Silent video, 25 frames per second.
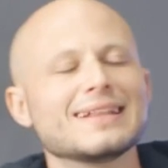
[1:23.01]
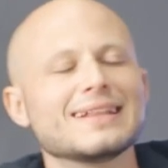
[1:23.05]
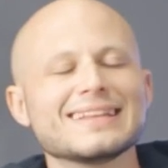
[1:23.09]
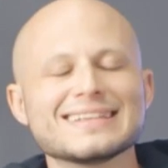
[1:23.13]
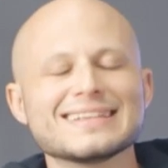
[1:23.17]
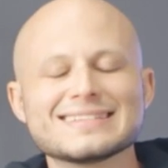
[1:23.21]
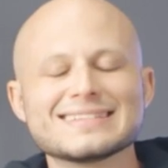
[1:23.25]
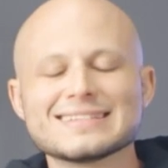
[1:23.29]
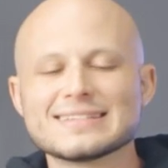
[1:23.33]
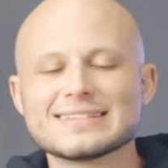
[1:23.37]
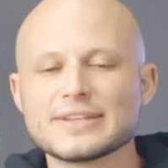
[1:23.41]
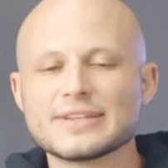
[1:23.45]

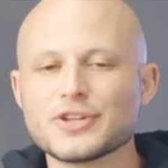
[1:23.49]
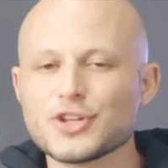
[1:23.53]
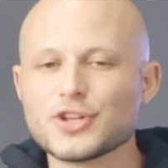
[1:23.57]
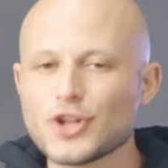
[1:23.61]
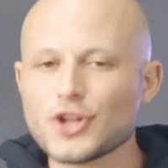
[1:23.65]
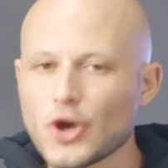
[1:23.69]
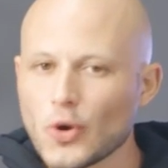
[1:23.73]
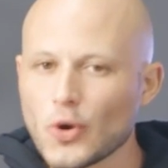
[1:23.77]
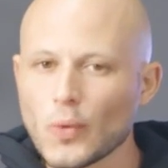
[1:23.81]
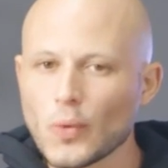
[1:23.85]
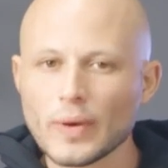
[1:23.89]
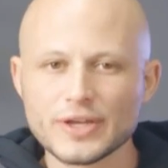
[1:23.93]
This is in
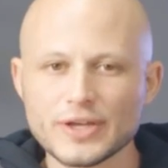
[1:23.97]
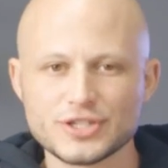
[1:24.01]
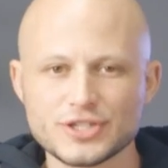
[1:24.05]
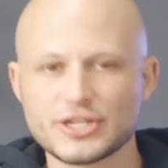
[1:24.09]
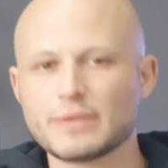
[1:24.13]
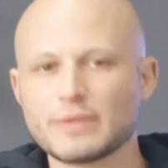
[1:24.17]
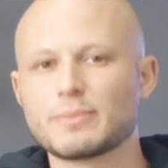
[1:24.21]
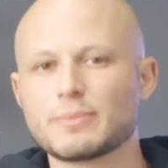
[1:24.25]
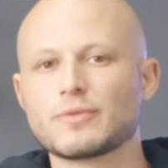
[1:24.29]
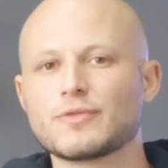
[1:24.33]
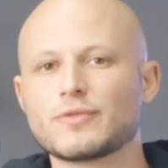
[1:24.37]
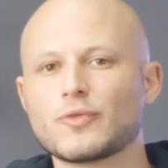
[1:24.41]
no way,
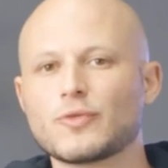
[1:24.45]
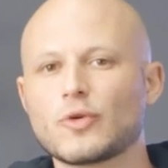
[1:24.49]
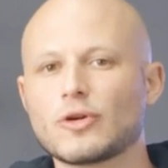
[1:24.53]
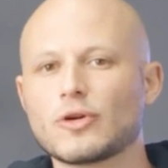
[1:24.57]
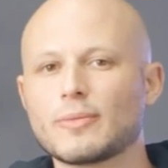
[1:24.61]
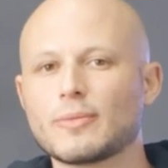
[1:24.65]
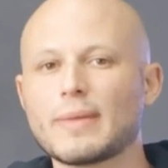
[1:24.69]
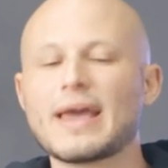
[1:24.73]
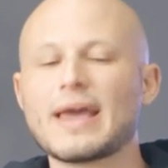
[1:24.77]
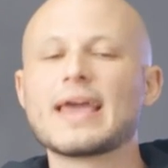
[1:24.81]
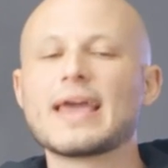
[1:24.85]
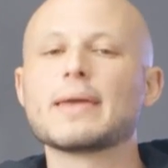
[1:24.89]
shape, or
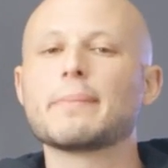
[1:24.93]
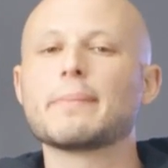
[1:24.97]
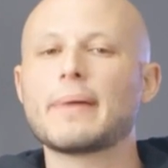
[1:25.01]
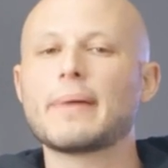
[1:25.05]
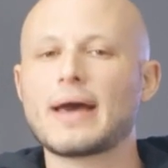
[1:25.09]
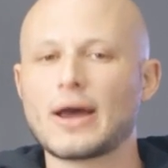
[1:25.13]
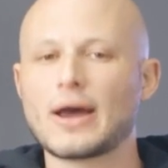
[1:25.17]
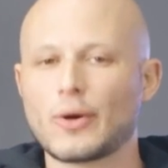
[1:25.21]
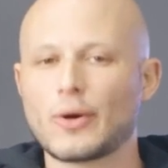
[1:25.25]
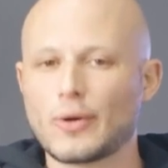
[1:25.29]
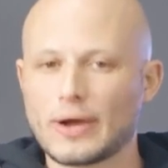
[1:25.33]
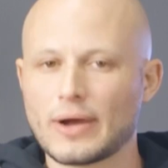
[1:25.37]
form a
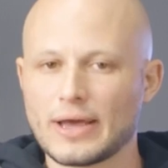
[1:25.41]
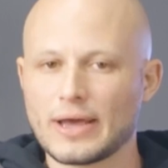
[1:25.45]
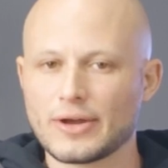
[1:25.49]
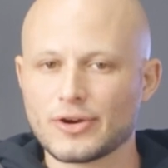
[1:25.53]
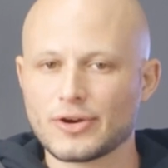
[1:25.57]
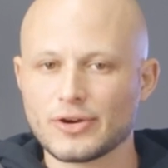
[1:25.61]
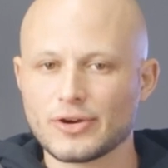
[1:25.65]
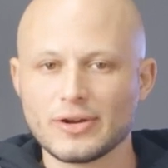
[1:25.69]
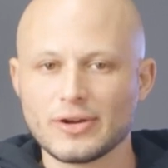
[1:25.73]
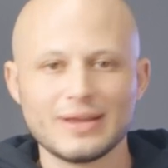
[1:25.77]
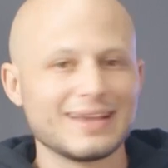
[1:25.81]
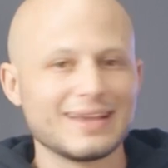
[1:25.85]
power
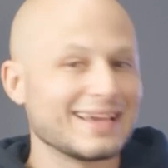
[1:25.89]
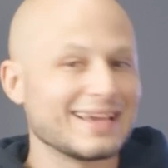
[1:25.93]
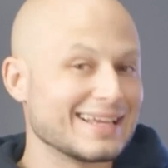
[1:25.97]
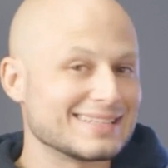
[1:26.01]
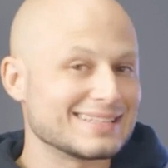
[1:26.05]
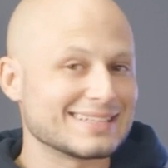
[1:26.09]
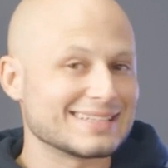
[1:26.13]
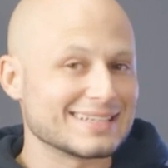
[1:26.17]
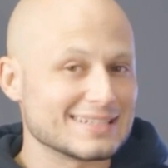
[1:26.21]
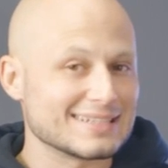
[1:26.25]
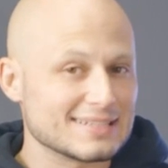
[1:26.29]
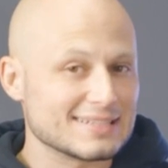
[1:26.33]
adder.
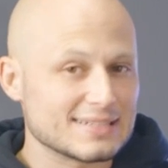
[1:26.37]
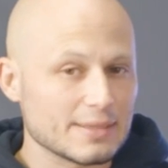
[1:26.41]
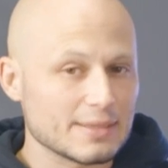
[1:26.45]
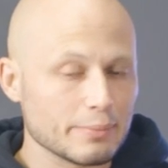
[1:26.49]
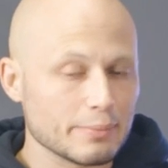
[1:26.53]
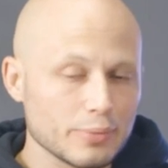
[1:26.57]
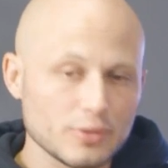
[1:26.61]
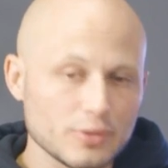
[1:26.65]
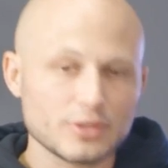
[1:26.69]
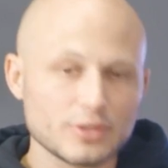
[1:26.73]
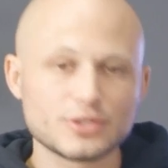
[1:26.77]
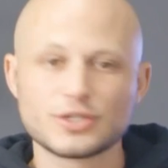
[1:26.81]
It's a
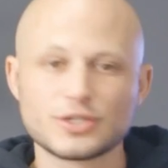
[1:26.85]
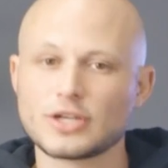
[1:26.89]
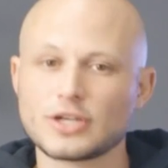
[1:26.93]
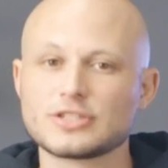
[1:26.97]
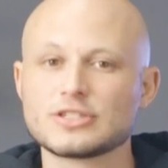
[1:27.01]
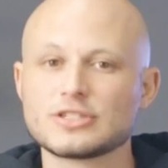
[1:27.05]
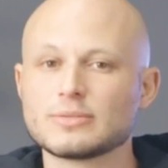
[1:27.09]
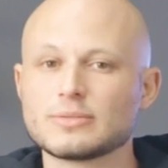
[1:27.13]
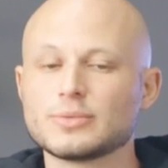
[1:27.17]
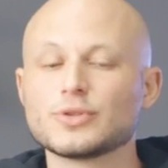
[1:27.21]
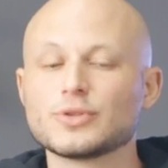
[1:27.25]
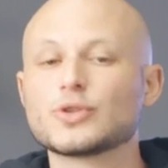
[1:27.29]
simple
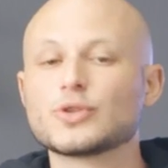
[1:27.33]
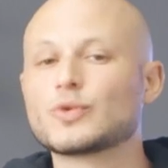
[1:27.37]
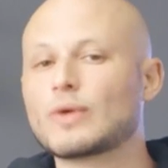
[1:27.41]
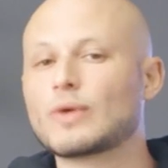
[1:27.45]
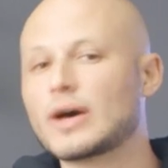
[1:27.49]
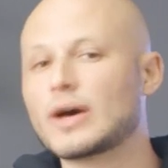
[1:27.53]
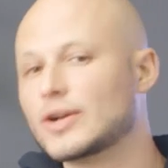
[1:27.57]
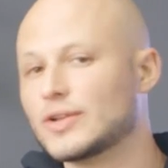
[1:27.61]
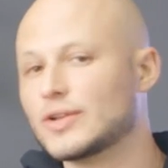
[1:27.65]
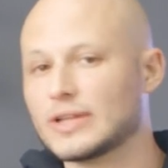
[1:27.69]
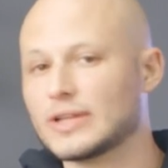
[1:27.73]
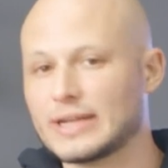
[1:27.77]
adjustable
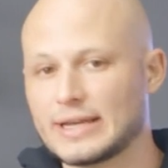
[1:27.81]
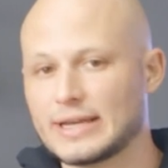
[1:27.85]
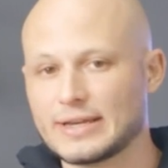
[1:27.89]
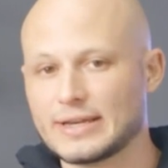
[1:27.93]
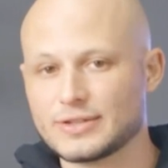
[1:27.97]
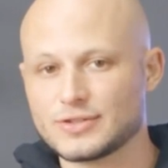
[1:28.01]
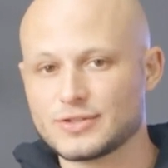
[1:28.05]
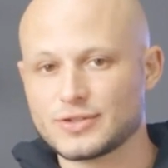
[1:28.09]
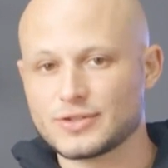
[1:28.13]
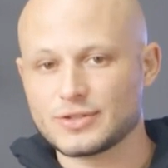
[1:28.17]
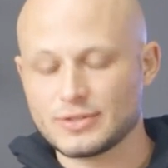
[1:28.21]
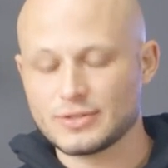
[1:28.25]
throttle
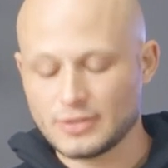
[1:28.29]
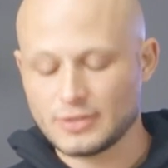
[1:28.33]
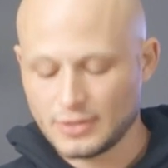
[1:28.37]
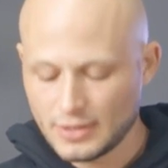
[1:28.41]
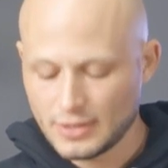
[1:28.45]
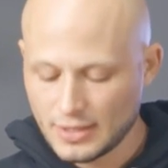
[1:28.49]
enhancer.